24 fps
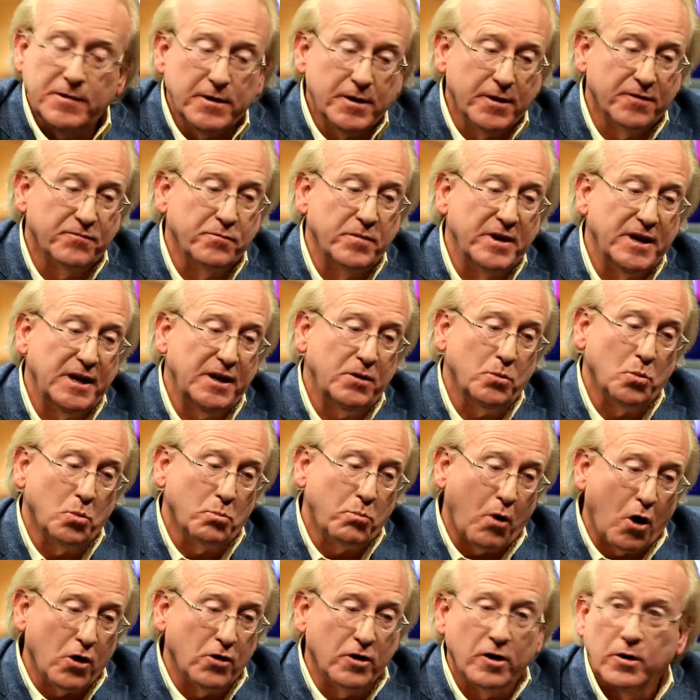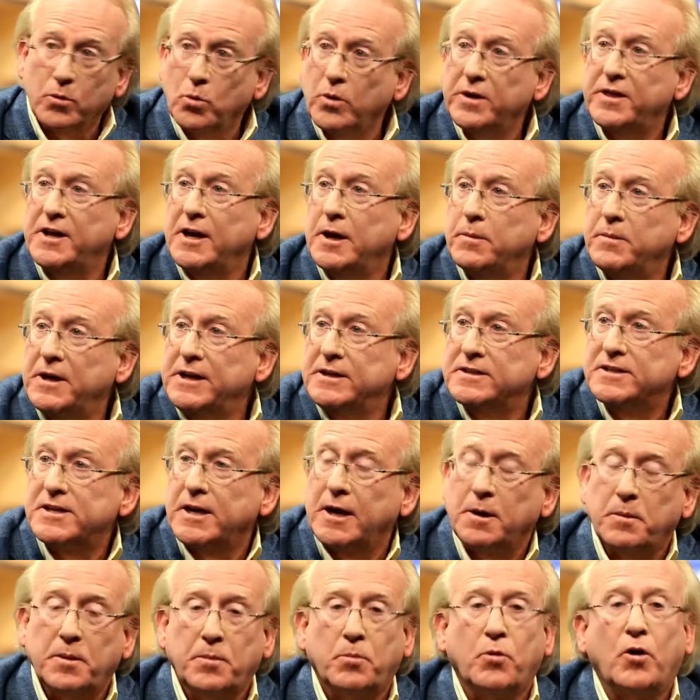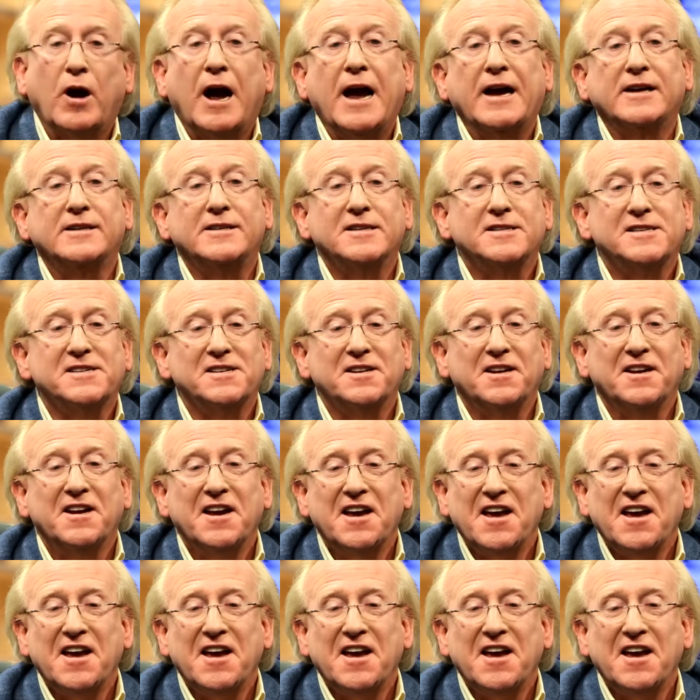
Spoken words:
of me partnering with him and setting up a practice.